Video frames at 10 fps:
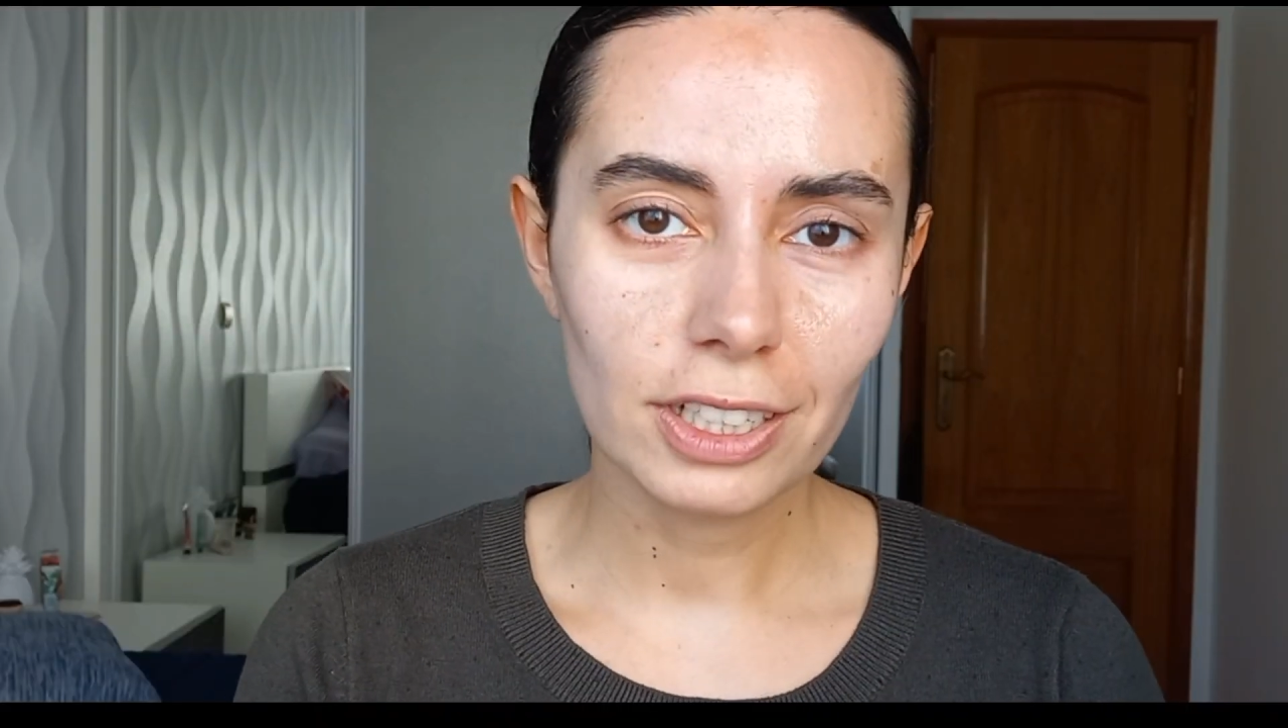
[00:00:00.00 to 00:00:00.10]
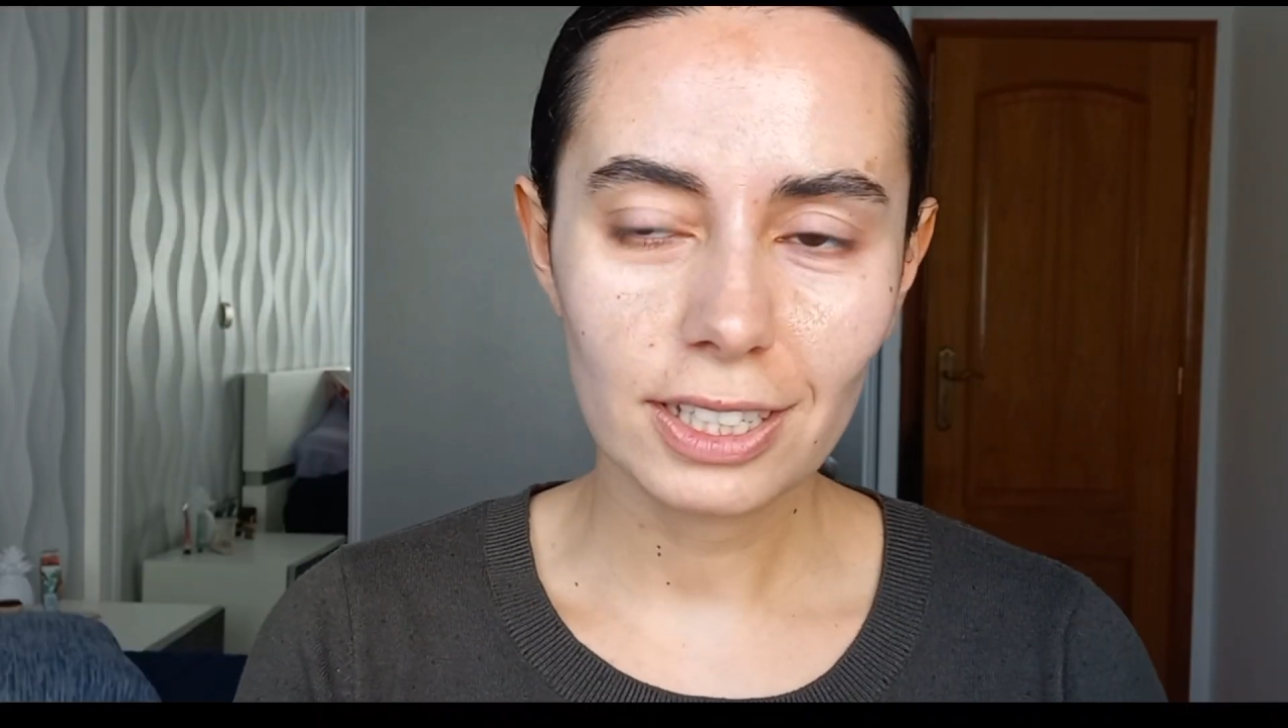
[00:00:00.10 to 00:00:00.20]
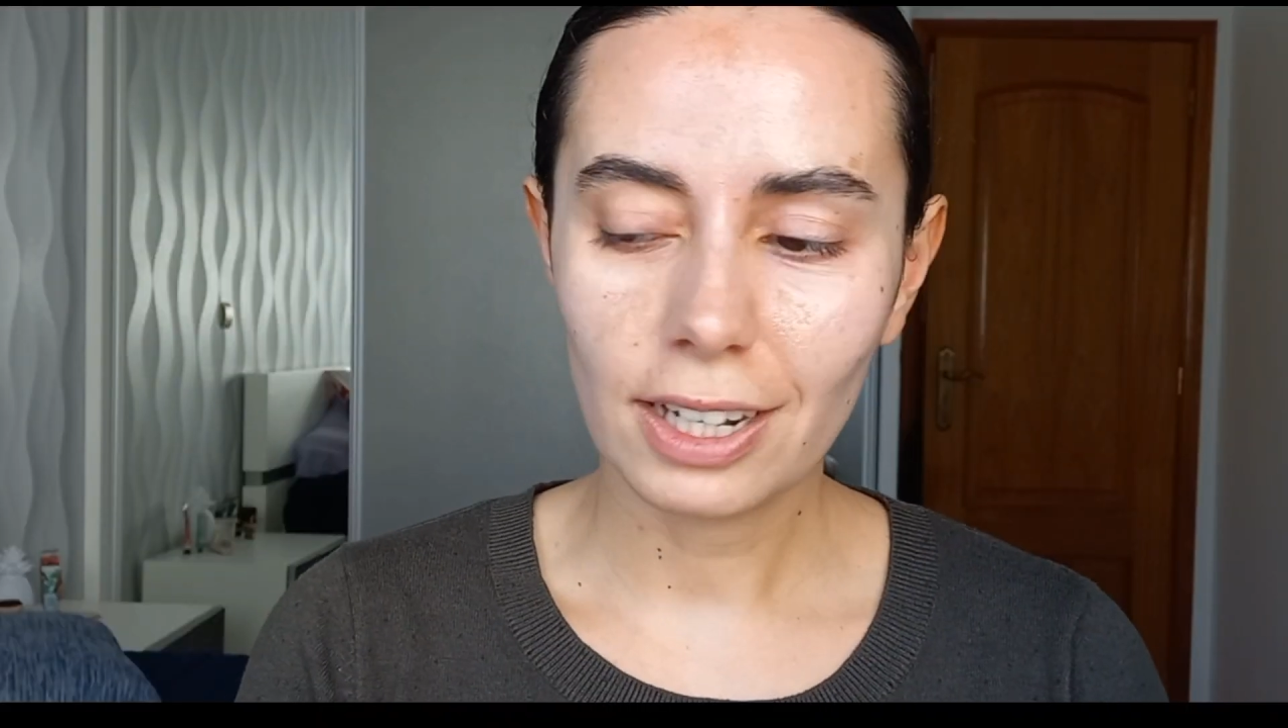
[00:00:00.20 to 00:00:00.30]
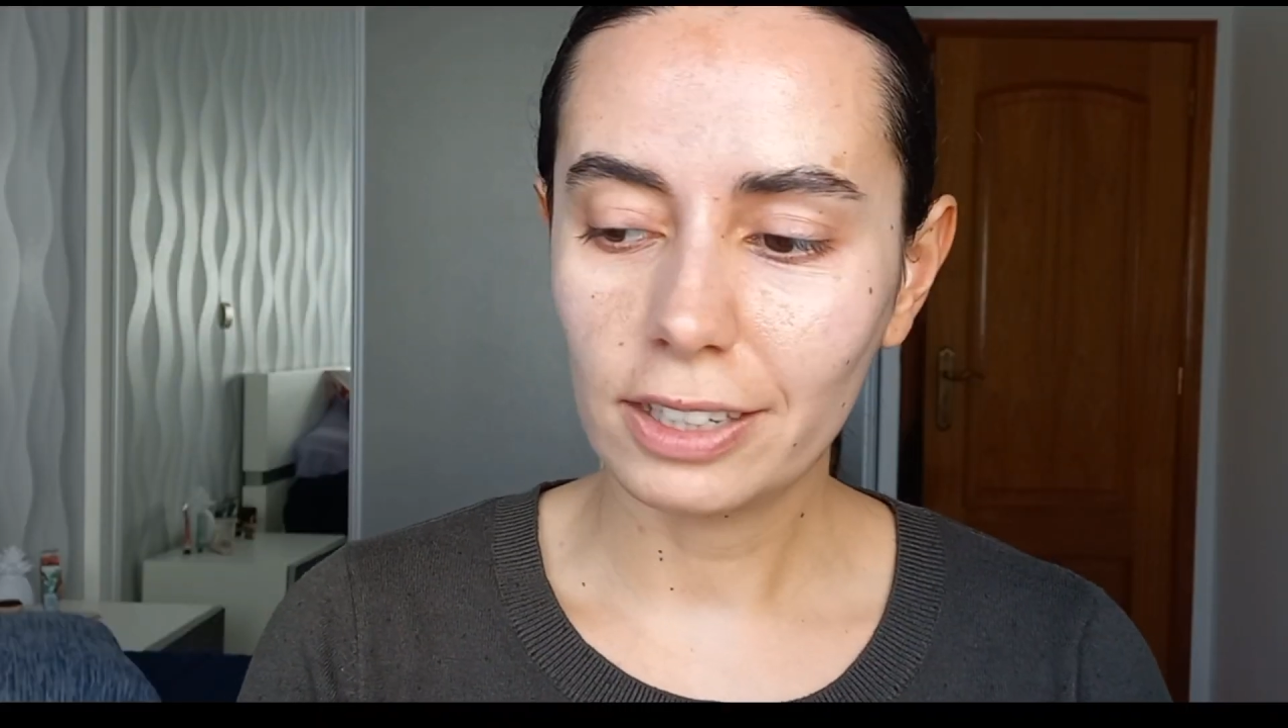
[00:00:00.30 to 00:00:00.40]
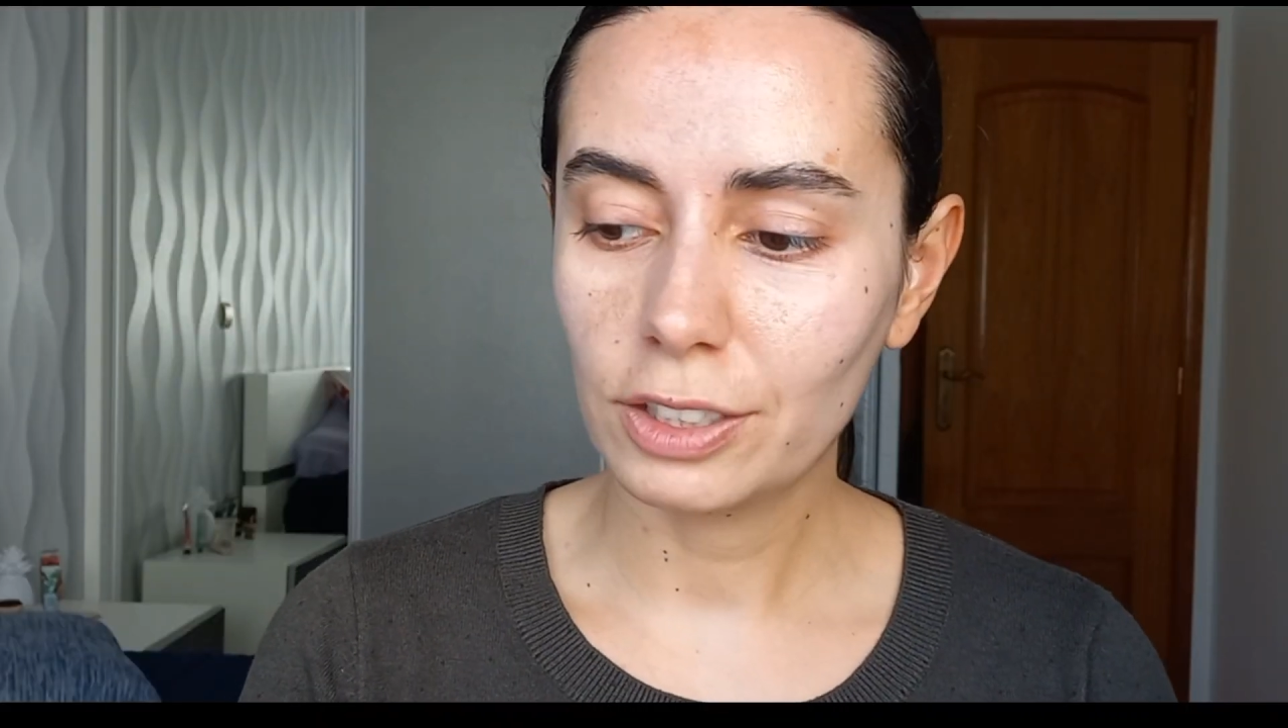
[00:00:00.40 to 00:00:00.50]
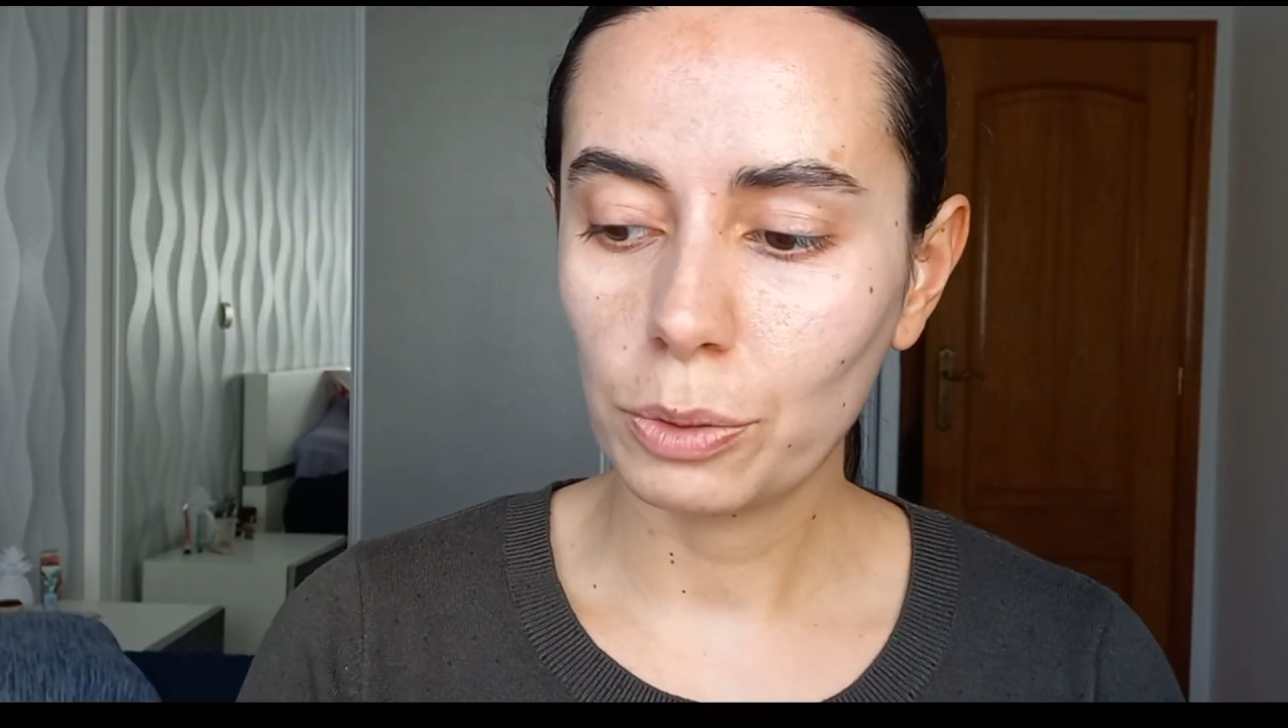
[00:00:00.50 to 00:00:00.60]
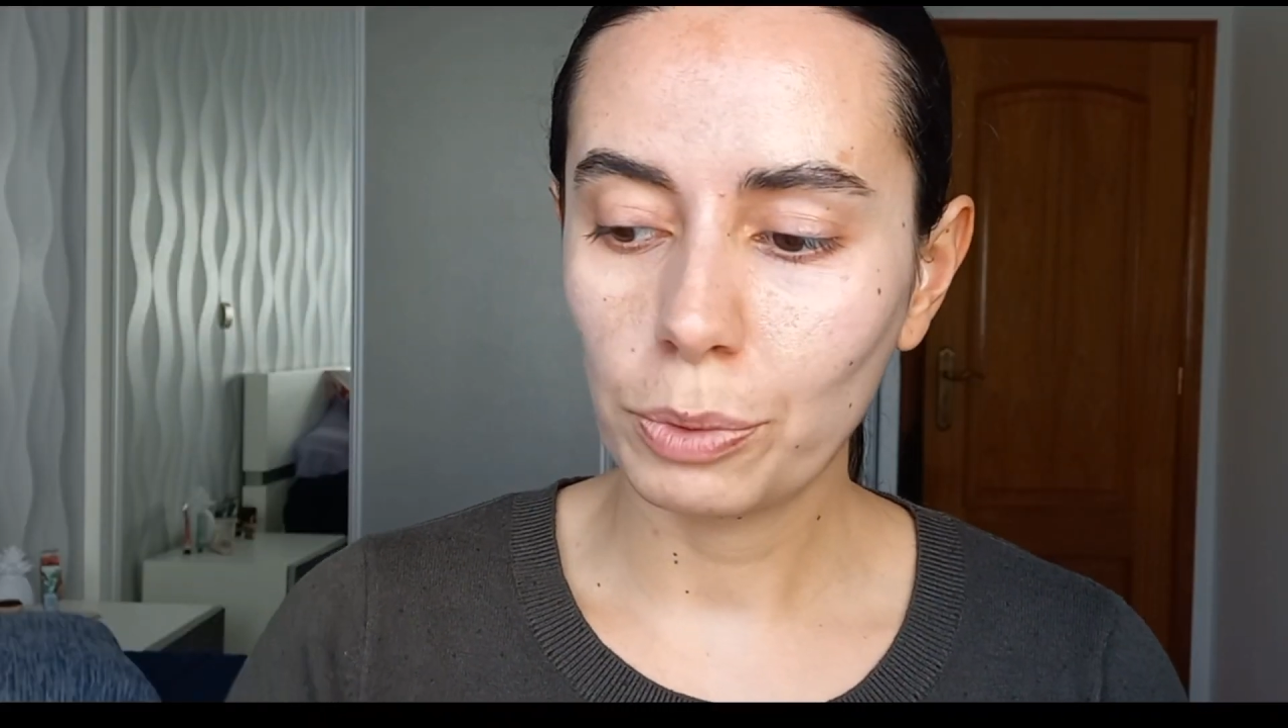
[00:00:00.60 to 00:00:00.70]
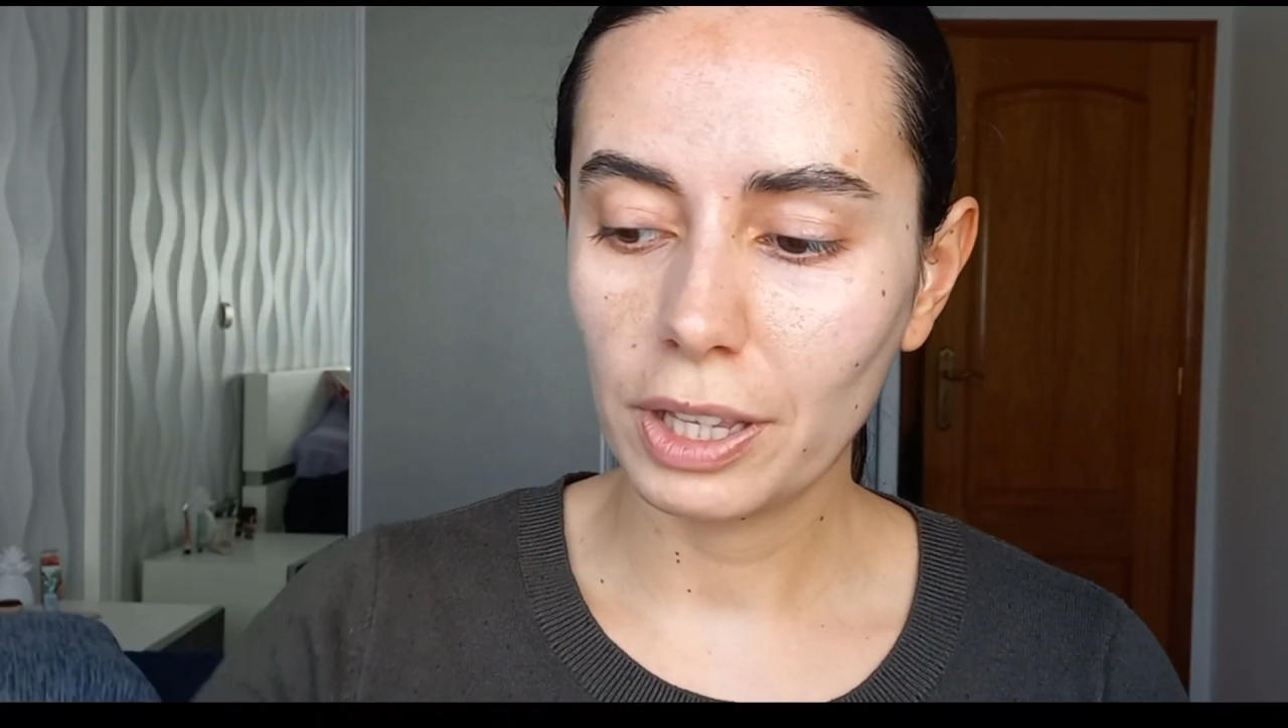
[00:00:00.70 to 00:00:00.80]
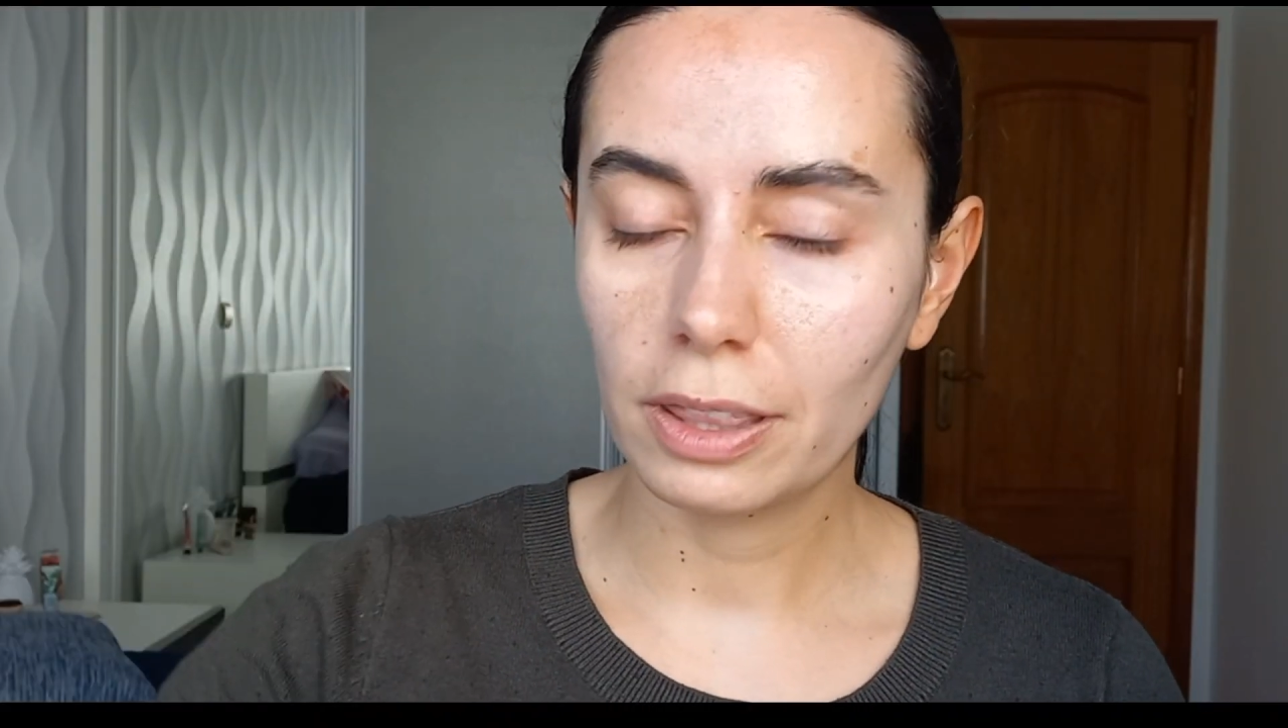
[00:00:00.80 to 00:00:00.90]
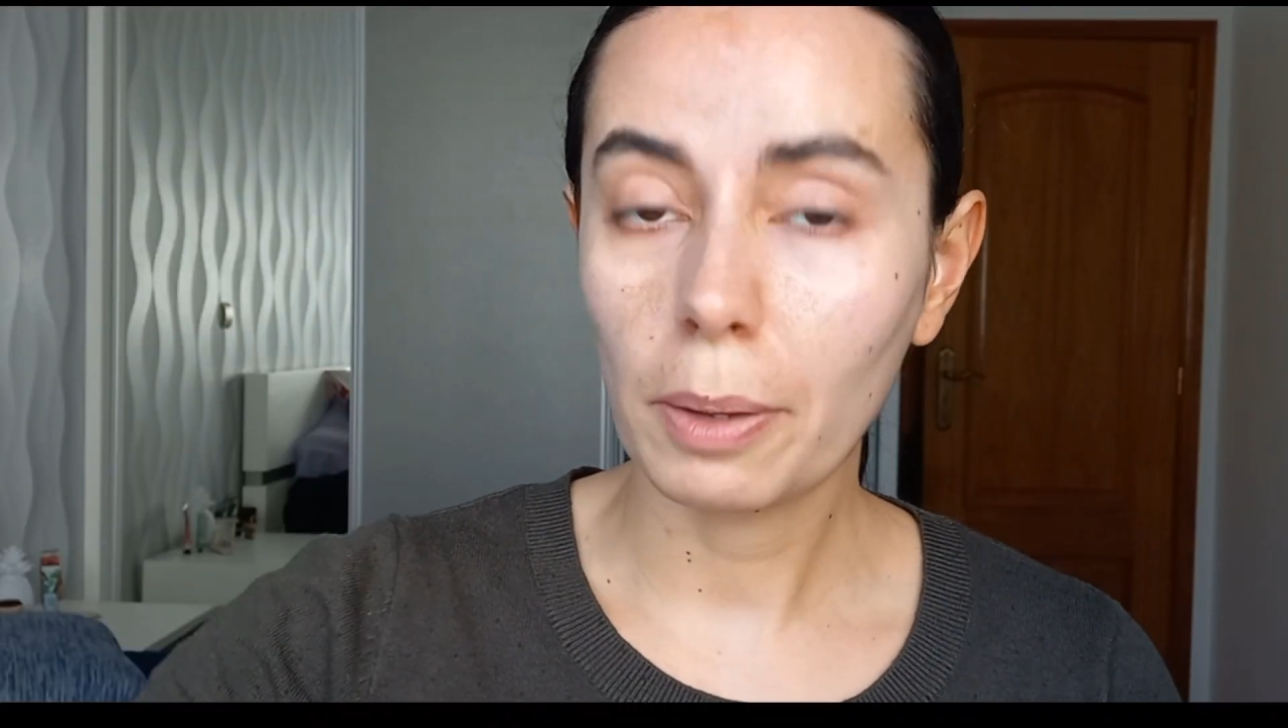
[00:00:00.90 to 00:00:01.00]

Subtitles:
start with